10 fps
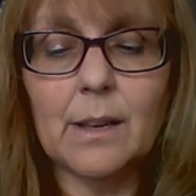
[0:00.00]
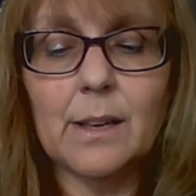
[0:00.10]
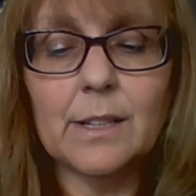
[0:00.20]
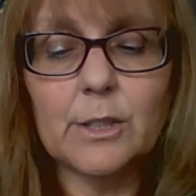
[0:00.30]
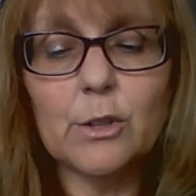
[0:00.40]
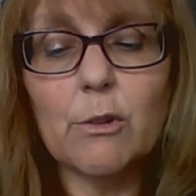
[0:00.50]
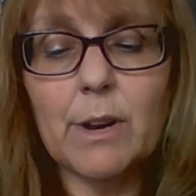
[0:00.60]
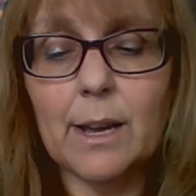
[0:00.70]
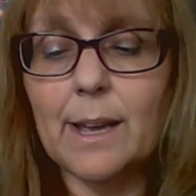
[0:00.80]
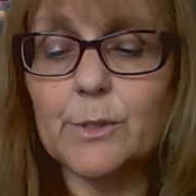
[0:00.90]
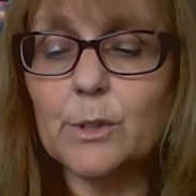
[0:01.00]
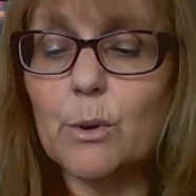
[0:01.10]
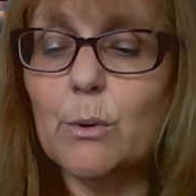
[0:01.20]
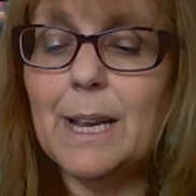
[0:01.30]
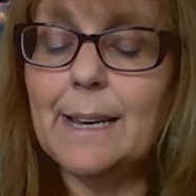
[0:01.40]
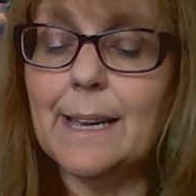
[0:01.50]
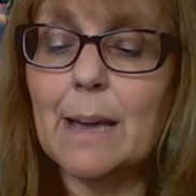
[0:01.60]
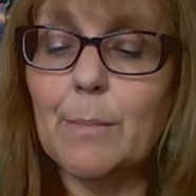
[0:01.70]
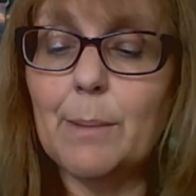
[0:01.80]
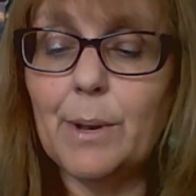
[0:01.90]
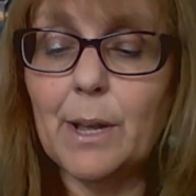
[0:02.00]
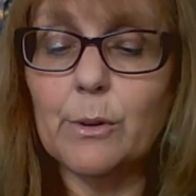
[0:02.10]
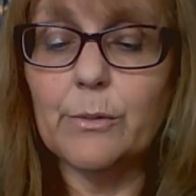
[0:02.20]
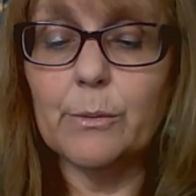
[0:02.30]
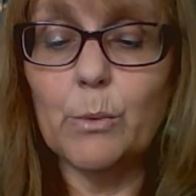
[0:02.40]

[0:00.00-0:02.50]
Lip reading: Sorry, I have to call in and get my bloke from